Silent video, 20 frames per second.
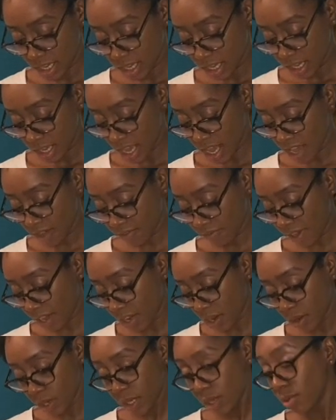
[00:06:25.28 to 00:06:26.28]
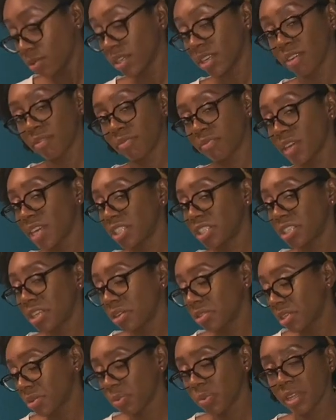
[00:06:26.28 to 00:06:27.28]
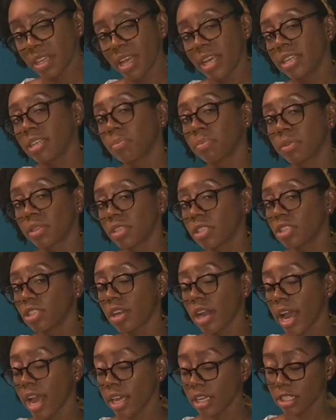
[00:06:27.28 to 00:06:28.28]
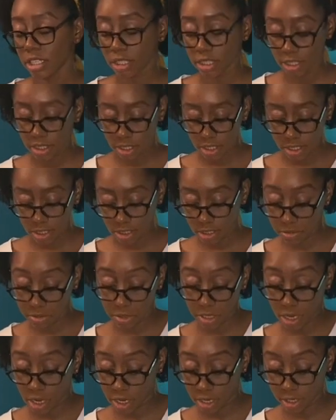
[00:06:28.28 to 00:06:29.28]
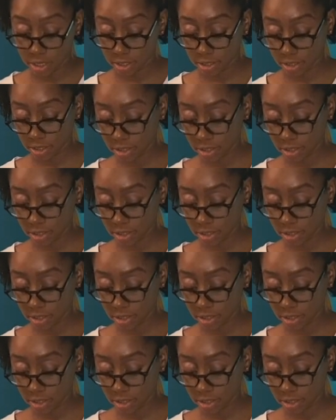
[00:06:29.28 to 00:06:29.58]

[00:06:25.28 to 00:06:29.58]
If I don't use it in French toast, it will end up in the trash, to be honest.